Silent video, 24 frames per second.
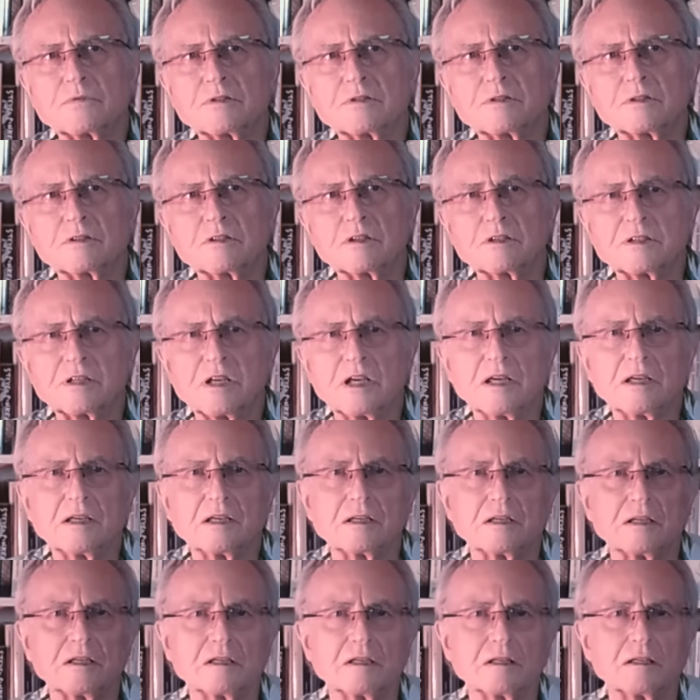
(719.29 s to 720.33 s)

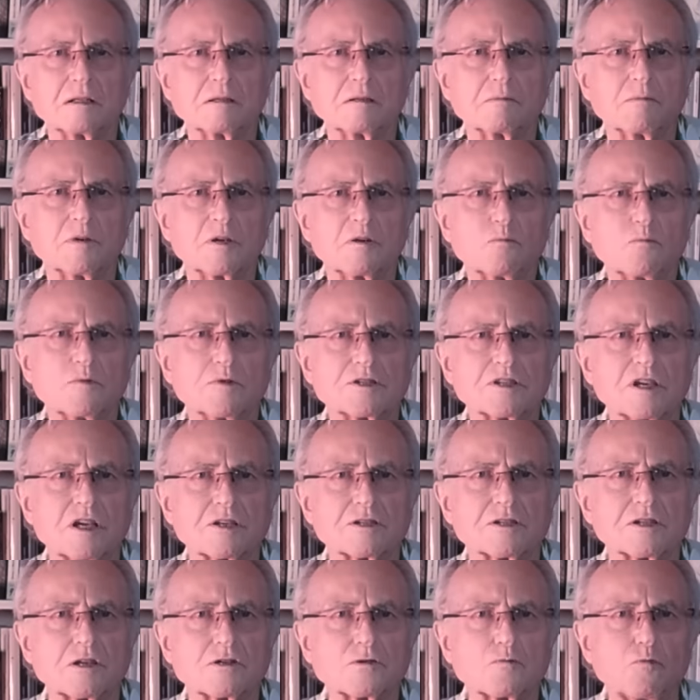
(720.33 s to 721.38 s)
today, when
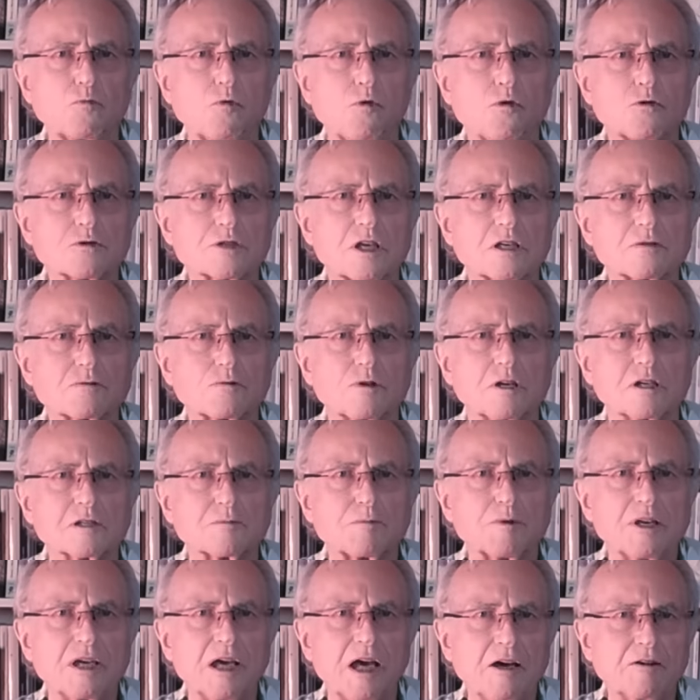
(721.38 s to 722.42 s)
such wars as
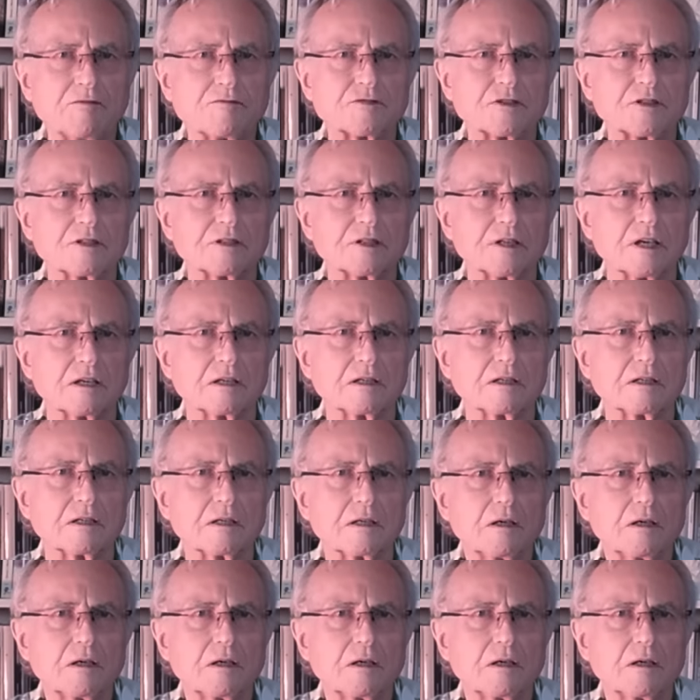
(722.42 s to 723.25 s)
we have today,